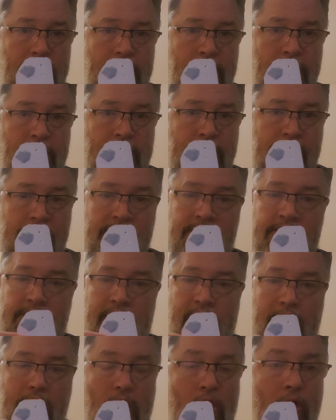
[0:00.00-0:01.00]
just
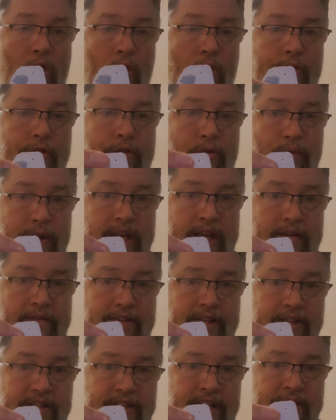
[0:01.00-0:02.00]
stuck all three
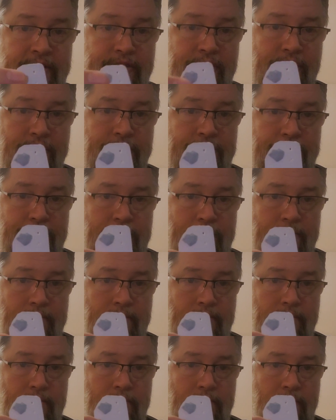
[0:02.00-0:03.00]
of the sensors
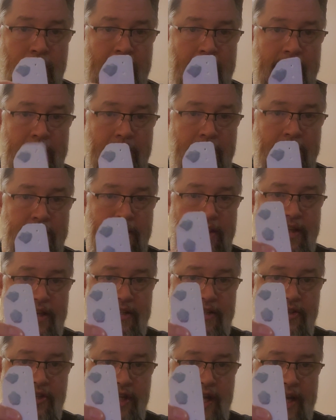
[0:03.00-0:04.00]
right here to
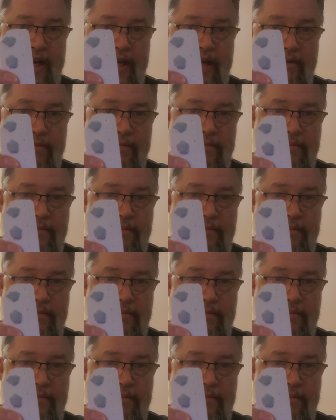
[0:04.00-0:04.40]
this jig.